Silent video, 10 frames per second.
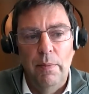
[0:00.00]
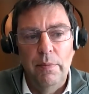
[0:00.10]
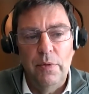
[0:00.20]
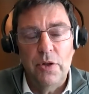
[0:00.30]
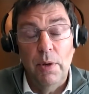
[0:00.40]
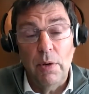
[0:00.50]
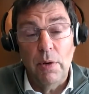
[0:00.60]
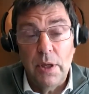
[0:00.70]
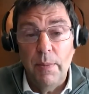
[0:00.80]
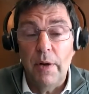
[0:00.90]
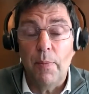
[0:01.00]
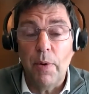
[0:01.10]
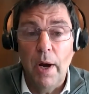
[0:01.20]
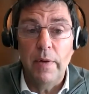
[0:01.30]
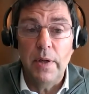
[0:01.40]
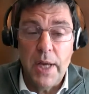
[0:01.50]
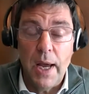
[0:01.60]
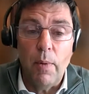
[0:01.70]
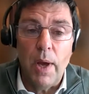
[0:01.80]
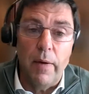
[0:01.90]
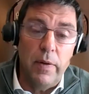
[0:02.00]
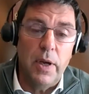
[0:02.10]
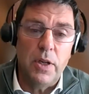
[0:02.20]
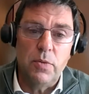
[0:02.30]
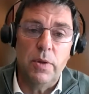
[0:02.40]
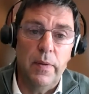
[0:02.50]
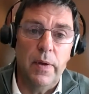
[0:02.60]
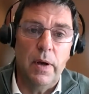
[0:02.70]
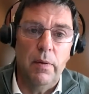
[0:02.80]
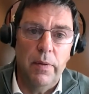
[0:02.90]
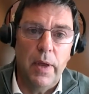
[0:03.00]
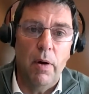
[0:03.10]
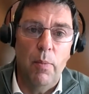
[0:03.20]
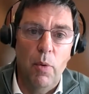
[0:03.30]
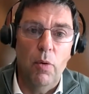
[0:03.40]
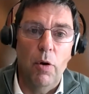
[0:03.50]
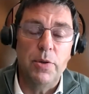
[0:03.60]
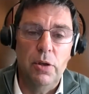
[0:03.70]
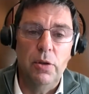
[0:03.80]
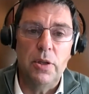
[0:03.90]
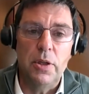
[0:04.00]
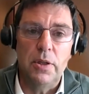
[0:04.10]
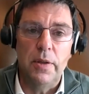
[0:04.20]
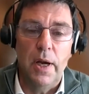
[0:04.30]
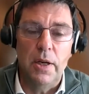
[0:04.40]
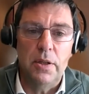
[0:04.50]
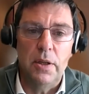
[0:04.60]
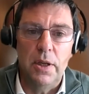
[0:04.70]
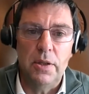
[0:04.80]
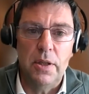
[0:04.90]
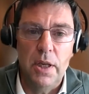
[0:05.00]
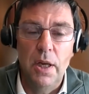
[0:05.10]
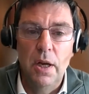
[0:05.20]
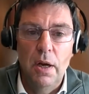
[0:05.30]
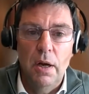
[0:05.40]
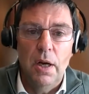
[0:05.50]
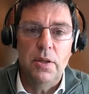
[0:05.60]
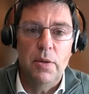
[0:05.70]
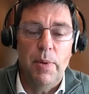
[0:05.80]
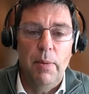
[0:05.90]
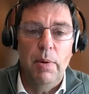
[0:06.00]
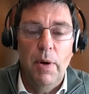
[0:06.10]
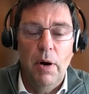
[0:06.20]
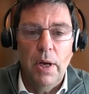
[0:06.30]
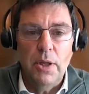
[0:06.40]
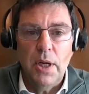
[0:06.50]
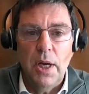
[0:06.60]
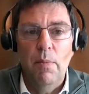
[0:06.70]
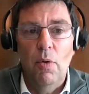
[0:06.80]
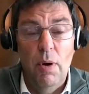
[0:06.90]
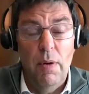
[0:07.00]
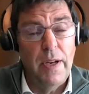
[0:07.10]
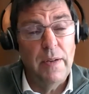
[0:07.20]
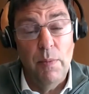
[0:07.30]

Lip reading: to increase the amount of private debt we have in there, as we think there are more opportunities in there as the public markets get more effectively